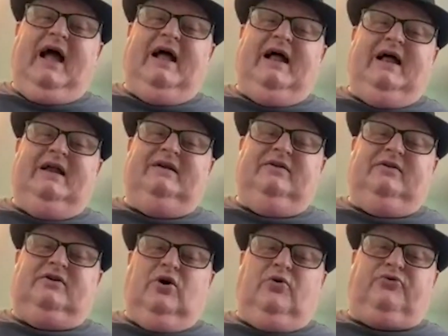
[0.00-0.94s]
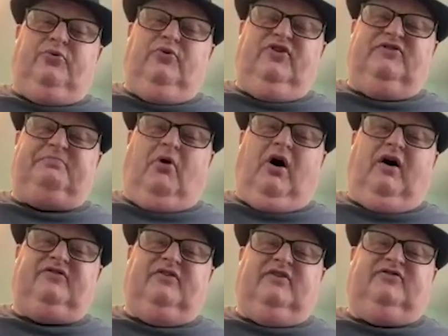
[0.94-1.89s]
and go through this
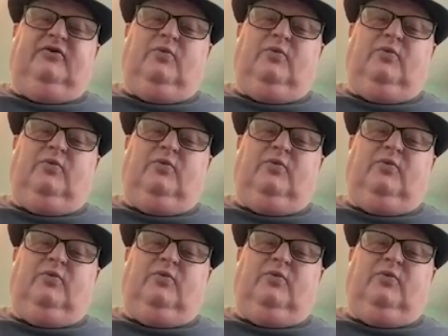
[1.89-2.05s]
process.